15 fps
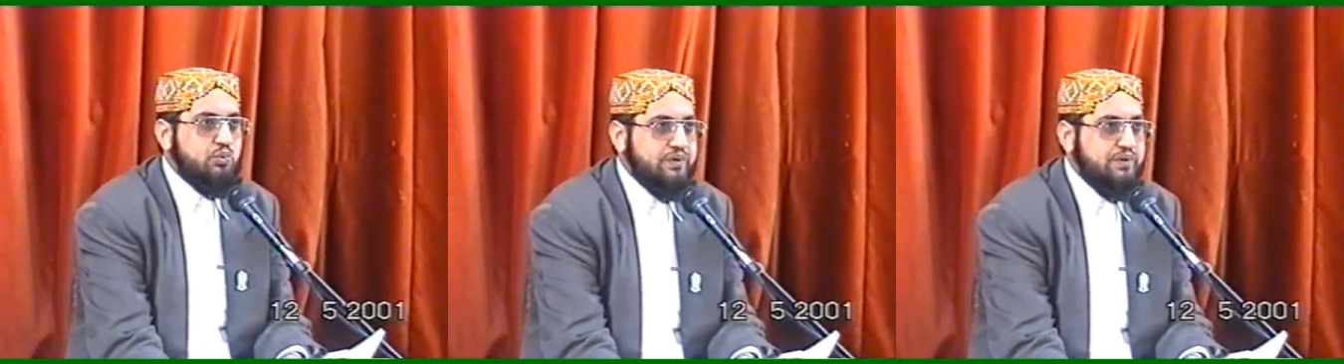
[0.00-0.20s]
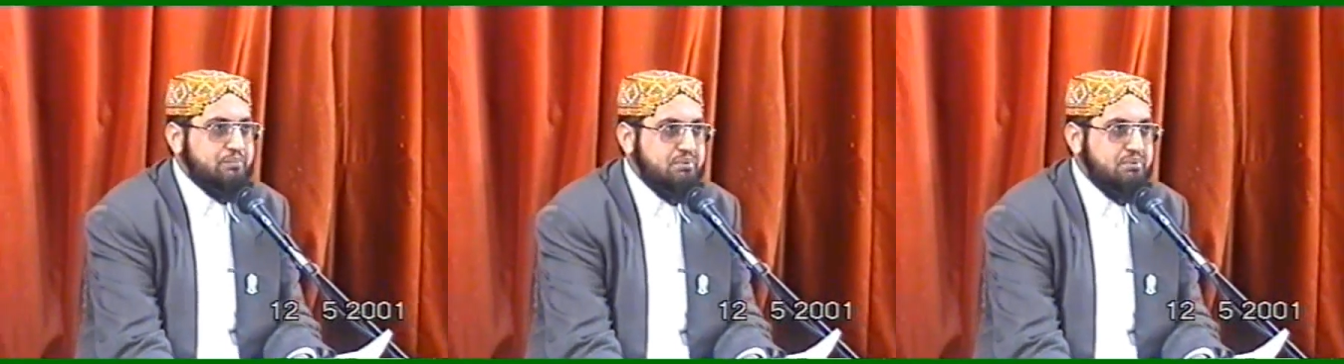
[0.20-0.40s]

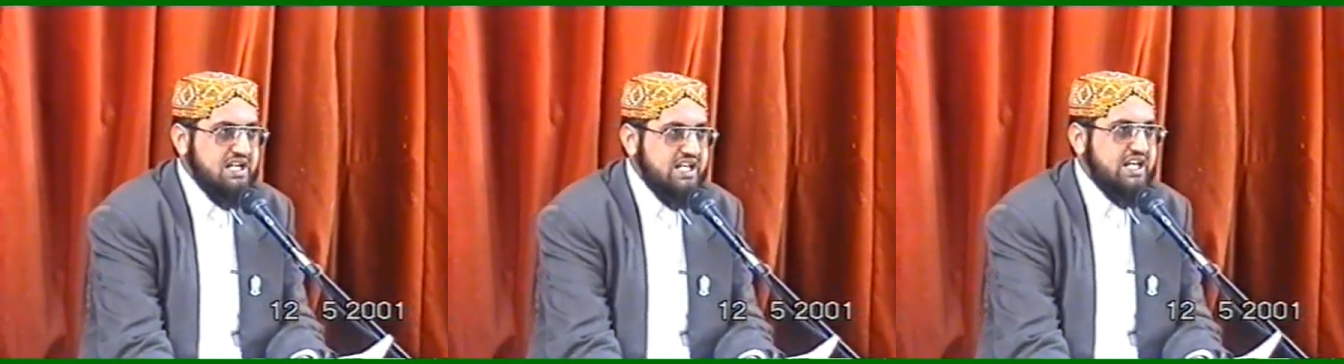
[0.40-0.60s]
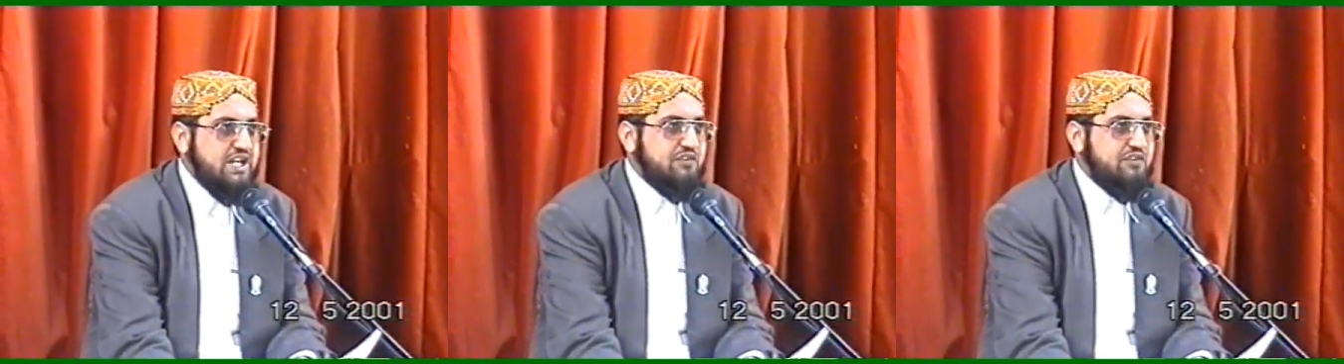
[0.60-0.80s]
we
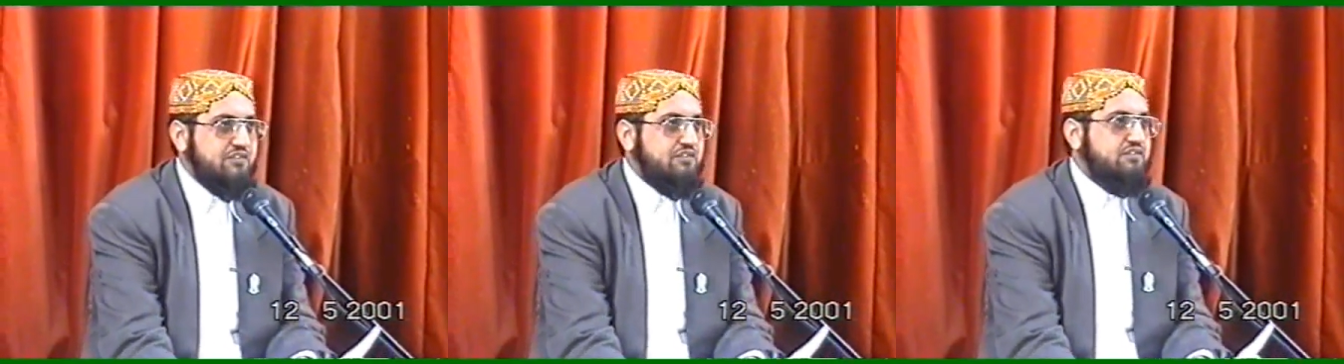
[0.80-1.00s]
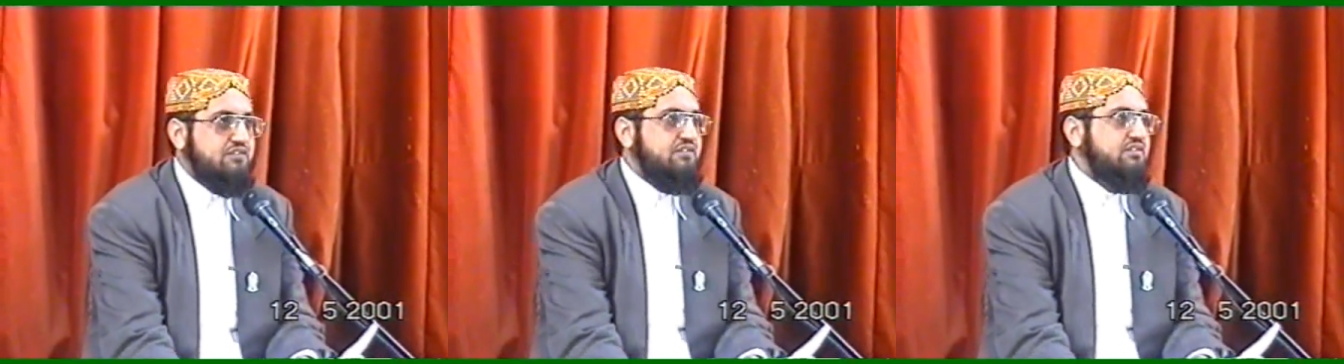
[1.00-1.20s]

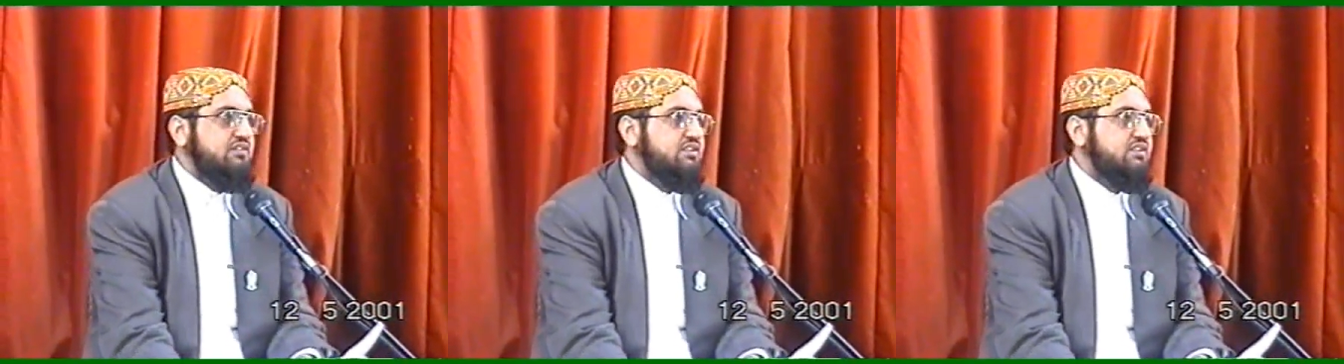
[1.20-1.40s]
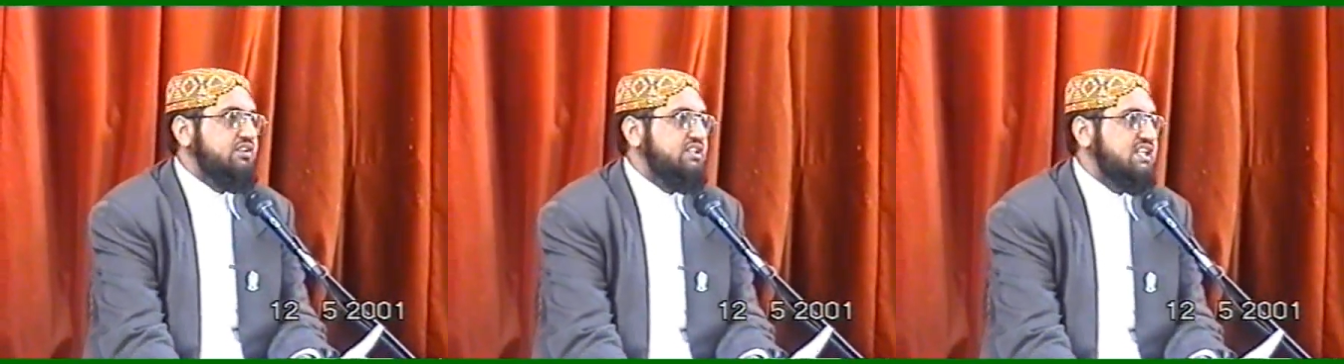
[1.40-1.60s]

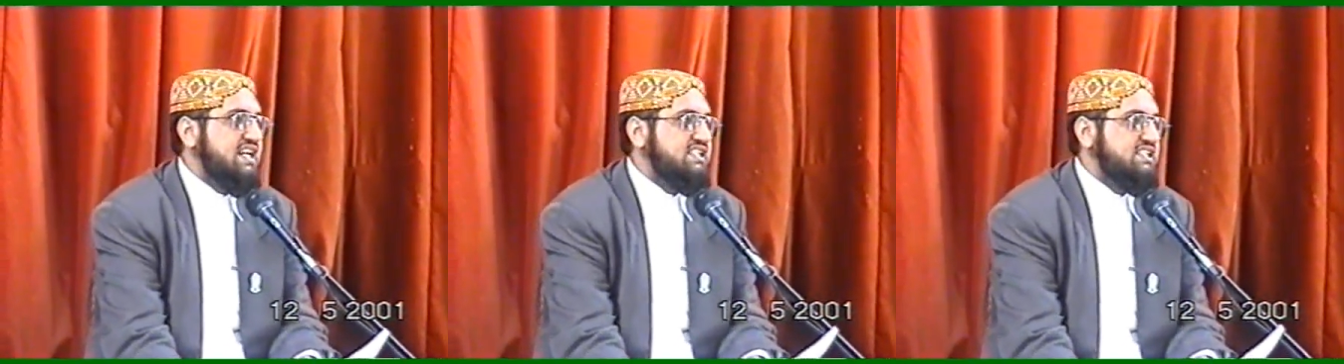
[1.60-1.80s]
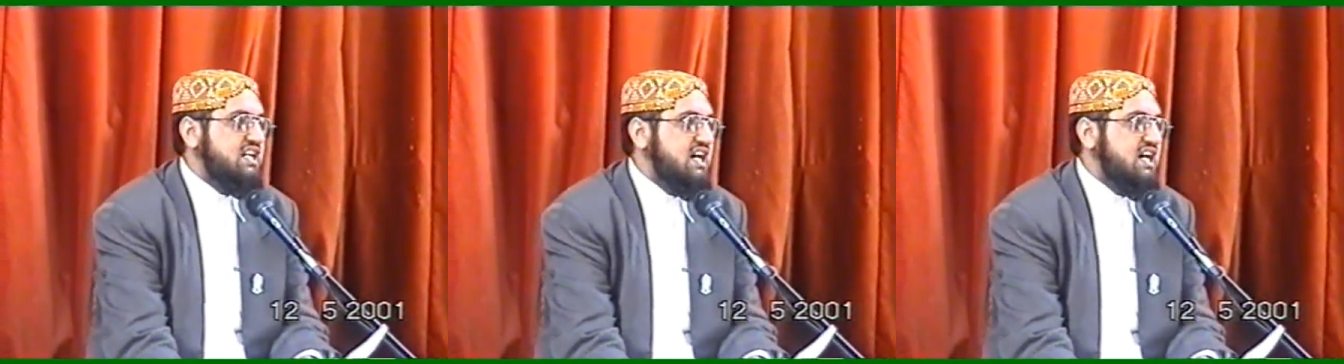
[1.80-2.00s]
believe
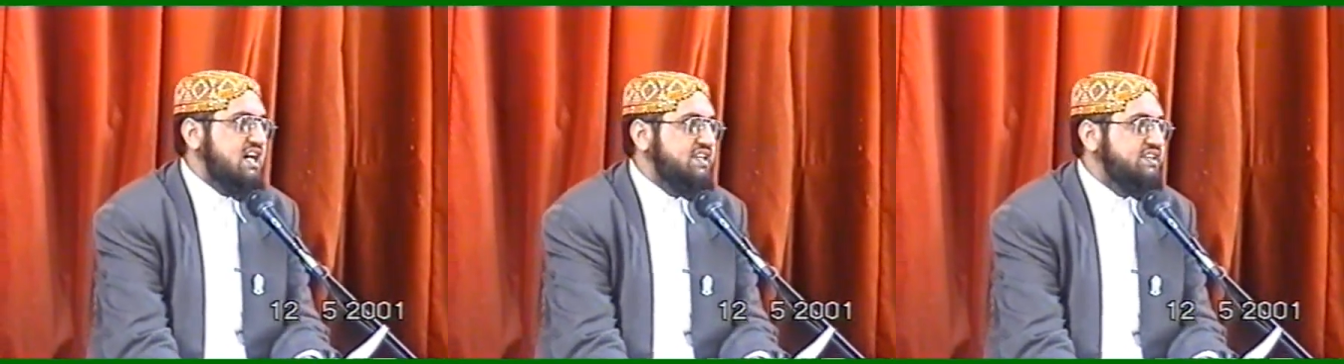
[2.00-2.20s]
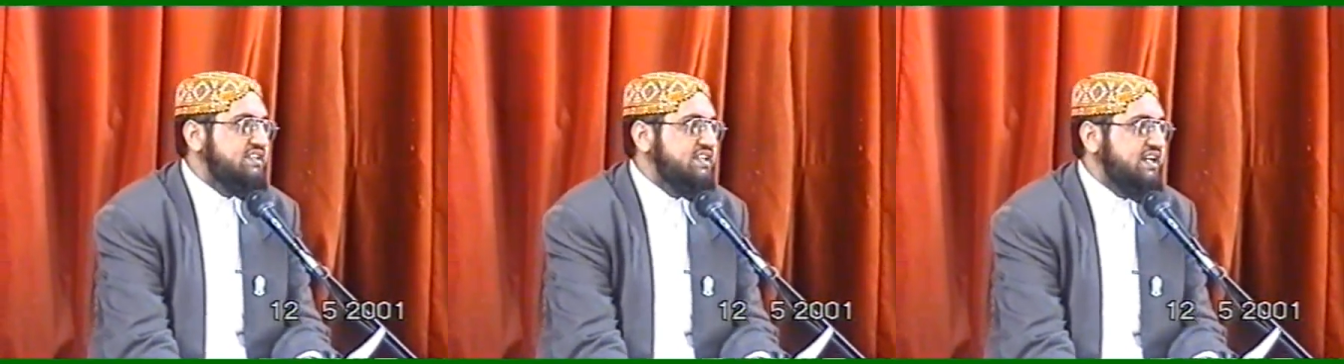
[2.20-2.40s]
that
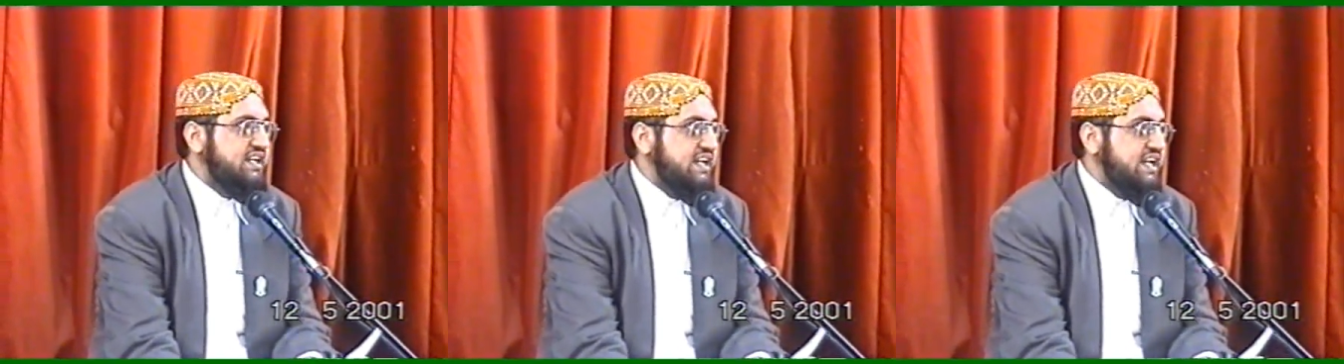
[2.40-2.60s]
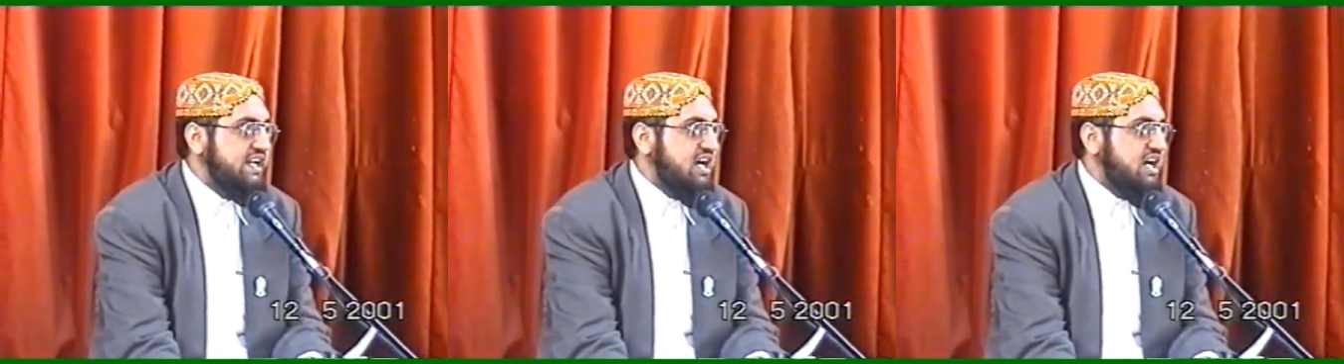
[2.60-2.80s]
on
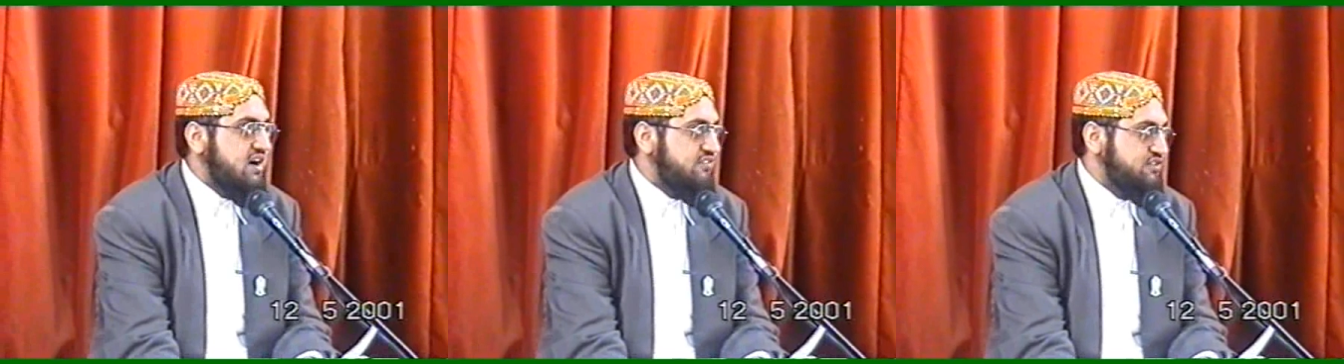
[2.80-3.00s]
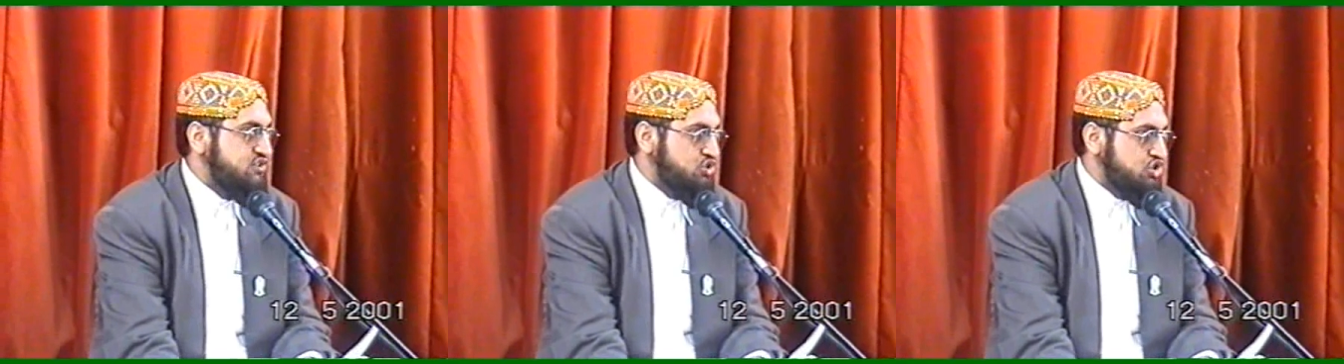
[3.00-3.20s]
the day
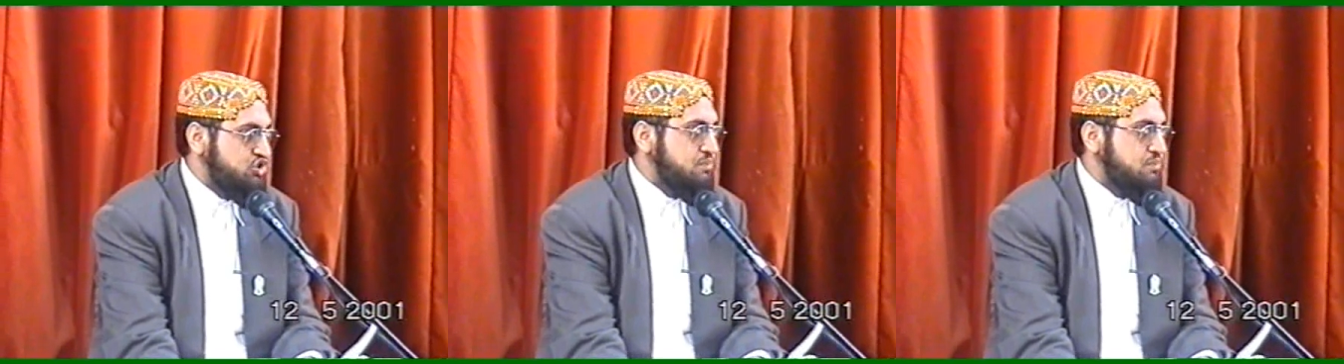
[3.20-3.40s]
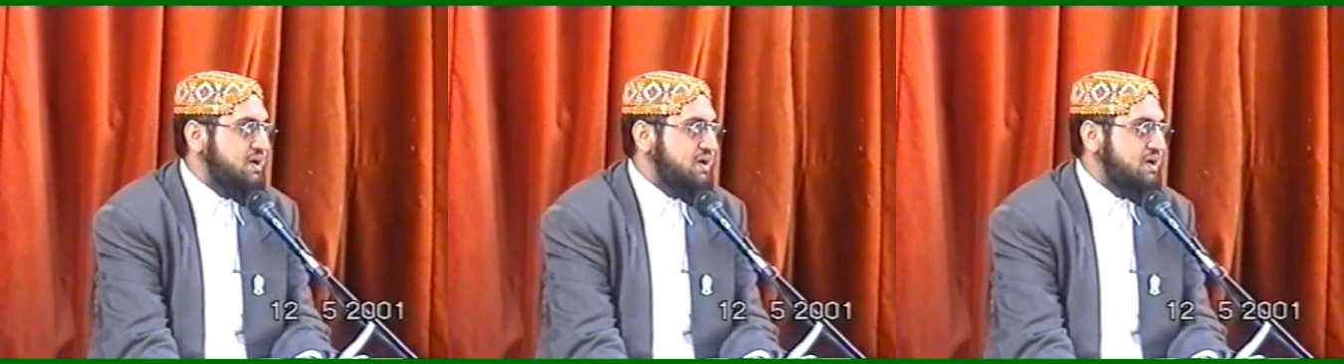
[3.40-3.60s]
of
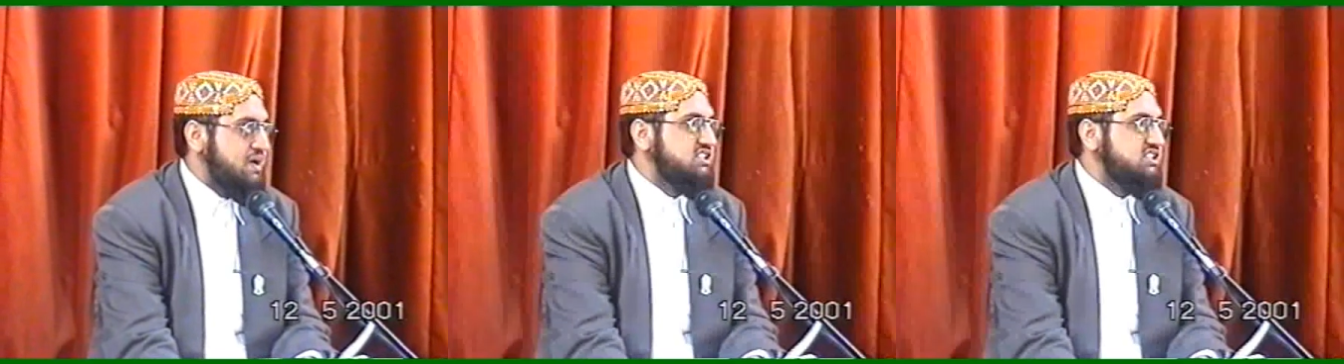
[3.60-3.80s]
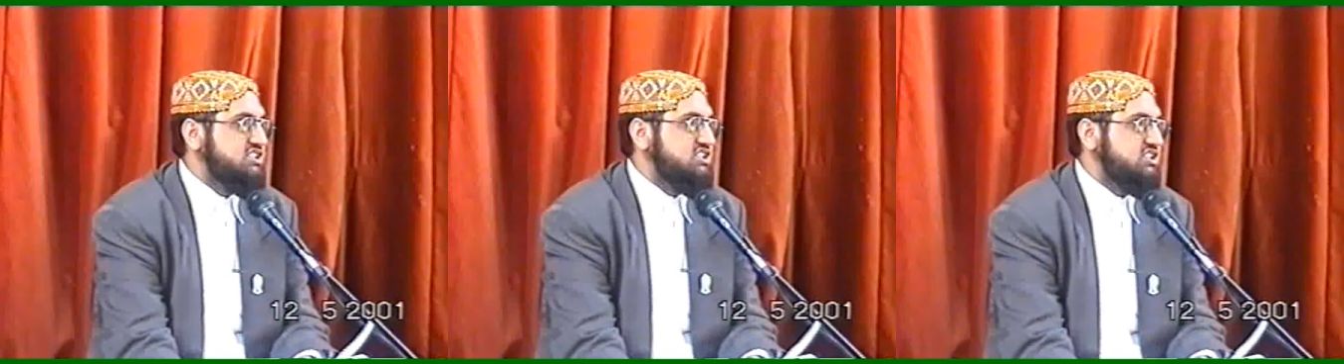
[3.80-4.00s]

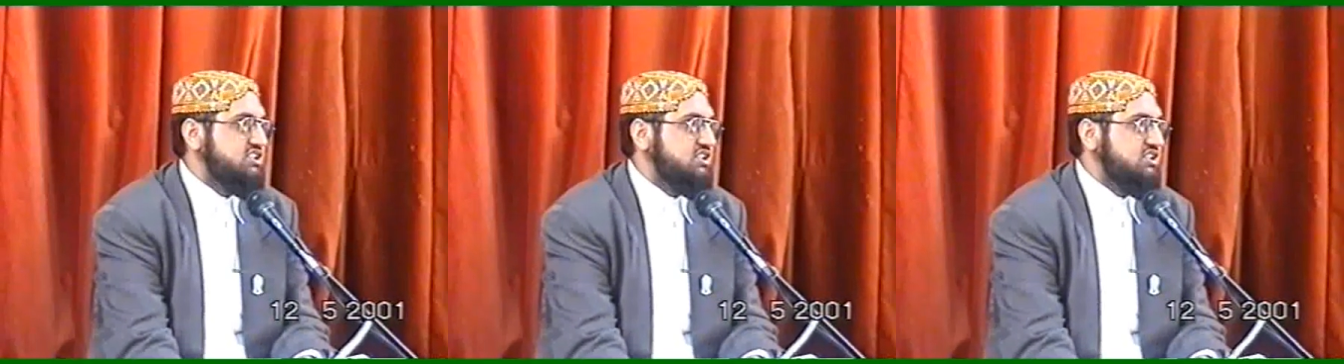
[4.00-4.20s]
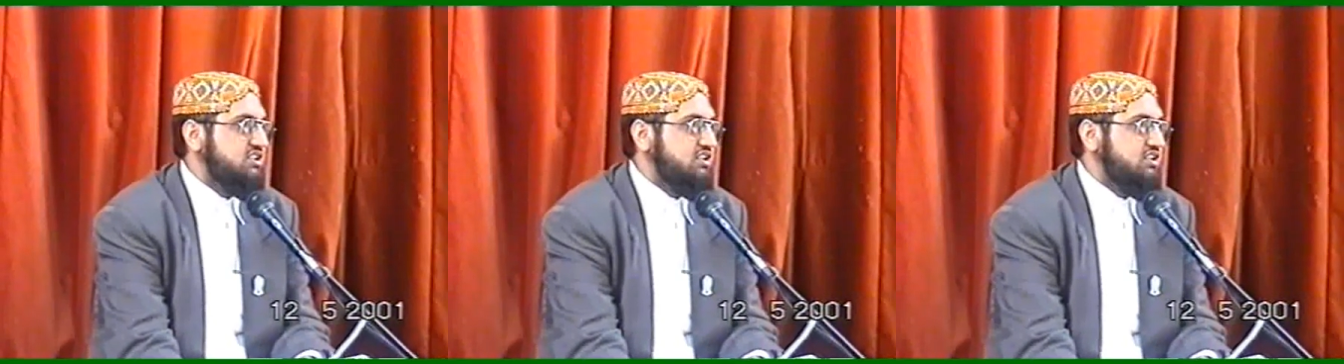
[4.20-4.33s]
judgment,